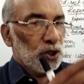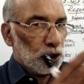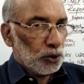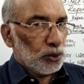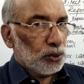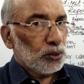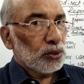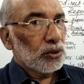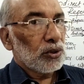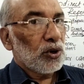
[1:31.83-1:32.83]

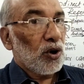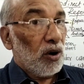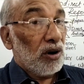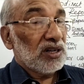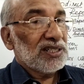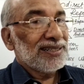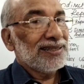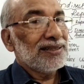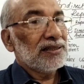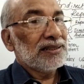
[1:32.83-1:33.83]
you caught
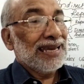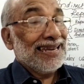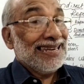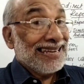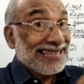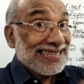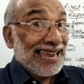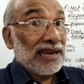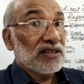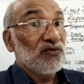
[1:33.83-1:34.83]
the
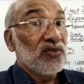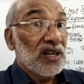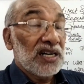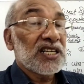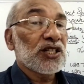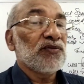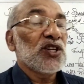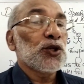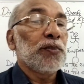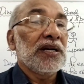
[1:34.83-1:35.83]
exact words of
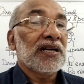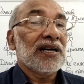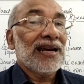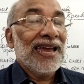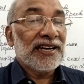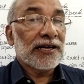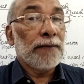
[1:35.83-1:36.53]
the speaker and